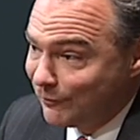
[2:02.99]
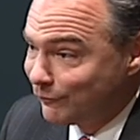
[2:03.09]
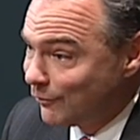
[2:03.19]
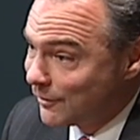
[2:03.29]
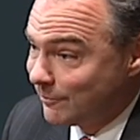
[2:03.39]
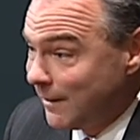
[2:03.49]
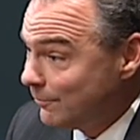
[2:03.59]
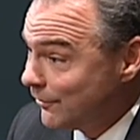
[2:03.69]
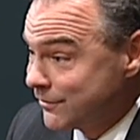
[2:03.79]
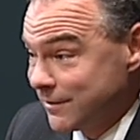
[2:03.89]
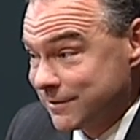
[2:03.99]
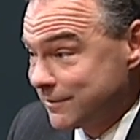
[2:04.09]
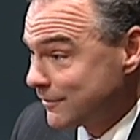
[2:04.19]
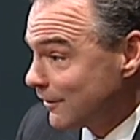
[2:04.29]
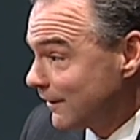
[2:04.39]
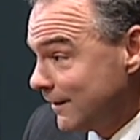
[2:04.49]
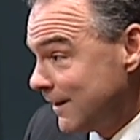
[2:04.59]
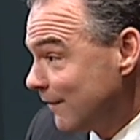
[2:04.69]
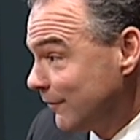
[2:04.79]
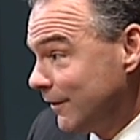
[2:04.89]
and for the people is just turning a
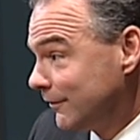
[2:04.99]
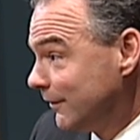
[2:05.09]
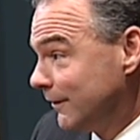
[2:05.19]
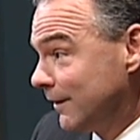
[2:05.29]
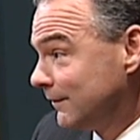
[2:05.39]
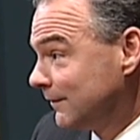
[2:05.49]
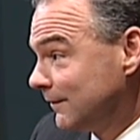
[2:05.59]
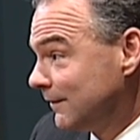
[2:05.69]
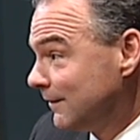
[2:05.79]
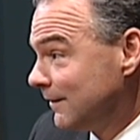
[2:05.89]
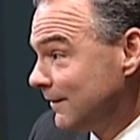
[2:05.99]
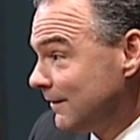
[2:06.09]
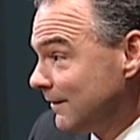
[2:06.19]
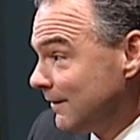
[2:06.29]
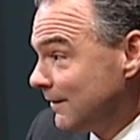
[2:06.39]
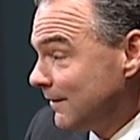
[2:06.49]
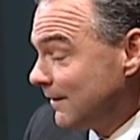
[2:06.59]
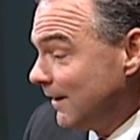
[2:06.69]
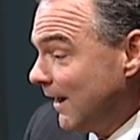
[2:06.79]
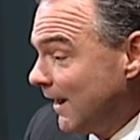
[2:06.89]
deaf ear to you.
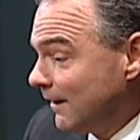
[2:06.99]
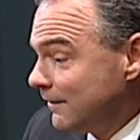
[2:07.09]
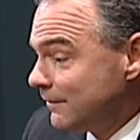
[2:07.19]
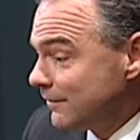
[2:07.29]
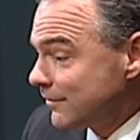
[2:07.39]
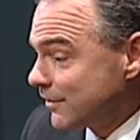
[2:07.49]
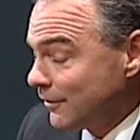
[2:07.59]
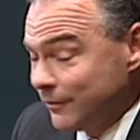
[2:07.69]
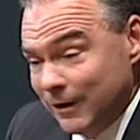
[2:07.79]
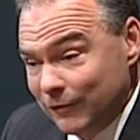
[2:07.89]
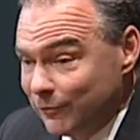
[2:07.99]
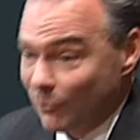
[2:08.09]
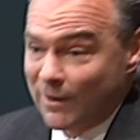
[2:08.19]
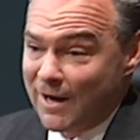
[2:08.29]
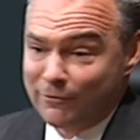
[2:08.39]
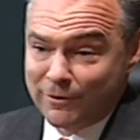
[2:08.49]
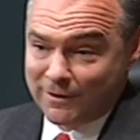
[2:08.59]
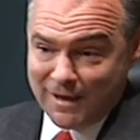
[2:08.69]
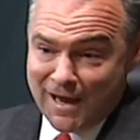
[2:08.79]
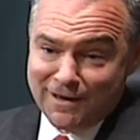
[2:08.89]
And so, you know, for whatever
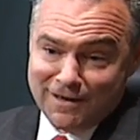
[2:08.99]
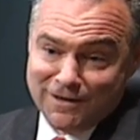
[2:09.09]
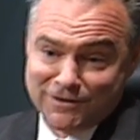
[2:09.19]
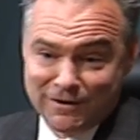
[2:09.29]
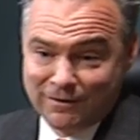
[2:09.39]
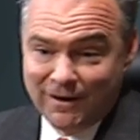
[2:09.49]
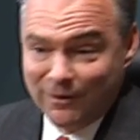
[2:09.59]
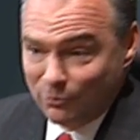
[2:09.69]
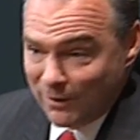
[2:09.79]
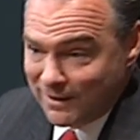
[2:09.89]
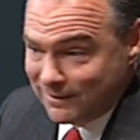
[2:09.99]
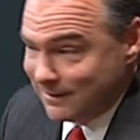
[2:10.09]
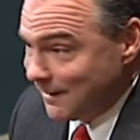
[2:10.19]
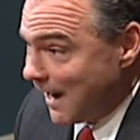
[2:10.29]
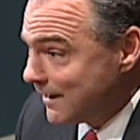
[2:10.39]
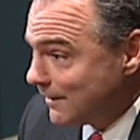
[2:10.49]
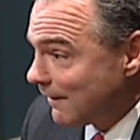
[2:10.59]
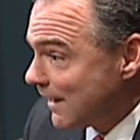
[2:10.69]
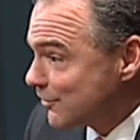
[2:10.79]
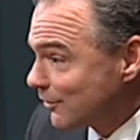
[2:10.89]
the gain is in winning the
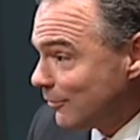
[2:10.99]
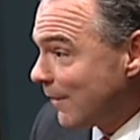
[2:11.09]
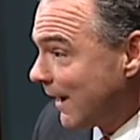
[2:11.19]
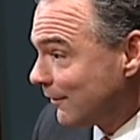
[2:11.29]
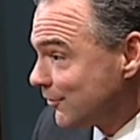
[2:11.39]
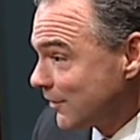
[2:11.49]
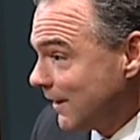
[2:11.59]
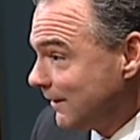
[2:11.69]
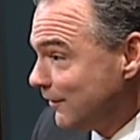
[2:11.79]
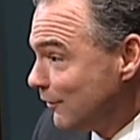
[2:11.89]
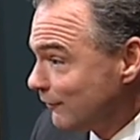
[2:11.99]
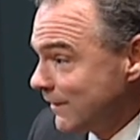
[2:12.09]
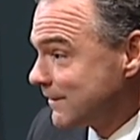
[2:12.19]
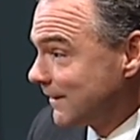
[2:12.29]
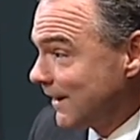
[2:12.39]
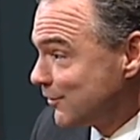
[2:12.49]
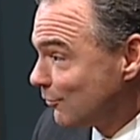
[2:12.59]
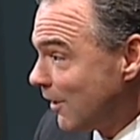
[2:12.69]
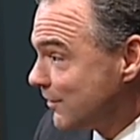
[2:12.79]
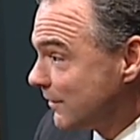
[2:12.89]
ideological battle, shaking your fist against
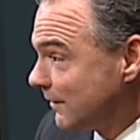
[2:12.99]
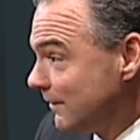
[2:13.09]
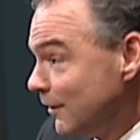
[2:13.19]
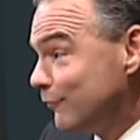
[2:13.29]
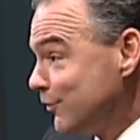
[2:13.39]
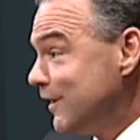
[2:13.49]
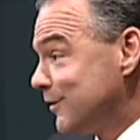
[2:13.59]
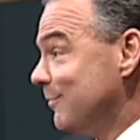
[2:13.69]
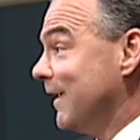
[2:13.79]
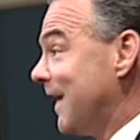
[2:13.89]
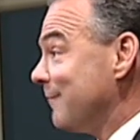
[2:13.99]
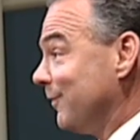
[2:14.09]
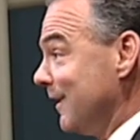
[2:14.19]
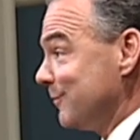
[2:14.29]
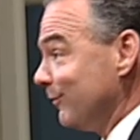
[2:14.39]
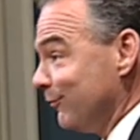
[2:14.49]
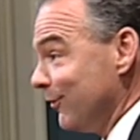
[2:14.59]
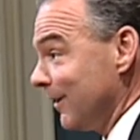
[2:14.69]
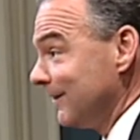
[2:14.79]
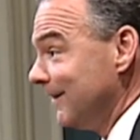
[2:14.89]
Washington, you know, Virginia's been in that place
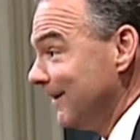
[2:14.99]
before.